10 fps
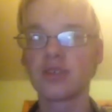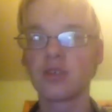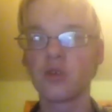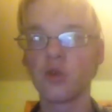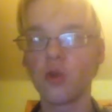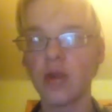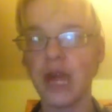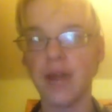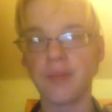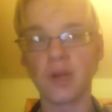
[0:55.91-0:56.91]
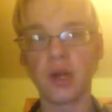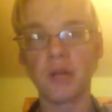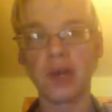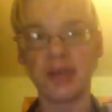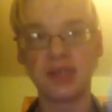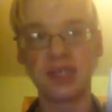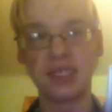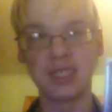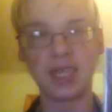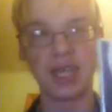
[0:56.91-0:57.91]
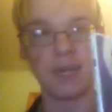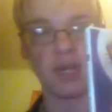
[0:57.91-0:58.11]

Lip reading: crap about this game.